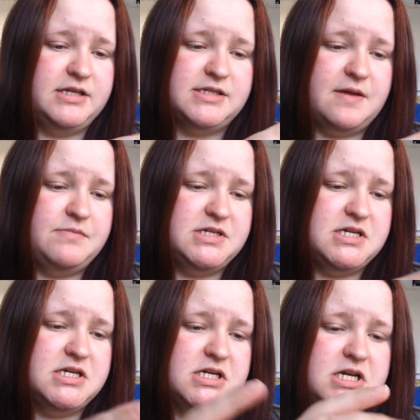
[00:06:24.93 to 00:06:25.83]
It's
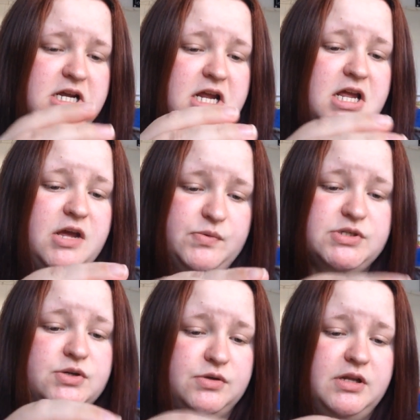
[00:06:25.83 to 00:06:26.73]
empty. It
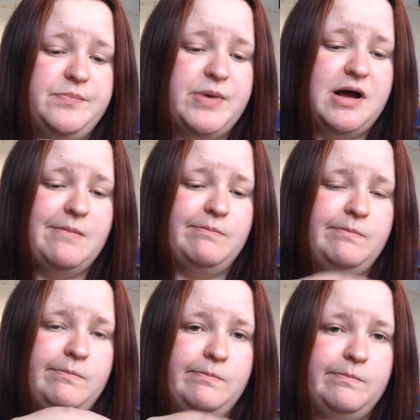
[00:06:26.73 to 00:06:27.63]
was a good lip balm,